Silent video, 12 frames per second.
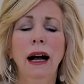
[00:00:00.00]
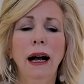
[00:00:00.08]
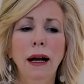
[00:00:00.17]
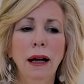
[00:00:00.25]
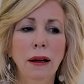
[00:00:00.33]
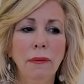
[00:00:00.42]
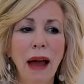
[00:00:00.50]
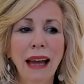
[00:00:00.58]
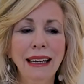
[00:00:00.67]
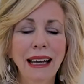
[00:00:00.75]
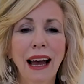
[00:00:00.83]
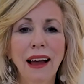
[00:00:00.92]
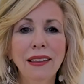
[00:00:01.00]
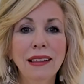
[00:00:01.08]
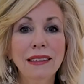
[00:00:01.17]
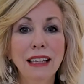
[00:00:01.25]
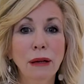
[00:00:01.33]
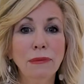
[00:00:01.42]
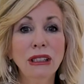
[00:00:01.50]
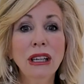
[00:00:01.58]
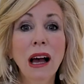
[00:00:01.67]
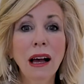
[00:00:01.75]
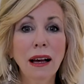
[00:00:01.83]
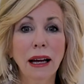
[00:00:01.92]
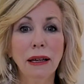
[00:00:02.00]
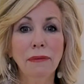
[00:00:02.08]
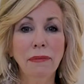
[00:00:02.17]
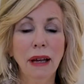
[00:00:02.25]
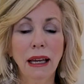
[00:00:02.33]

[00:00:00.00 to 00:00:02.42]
And yet at the same time,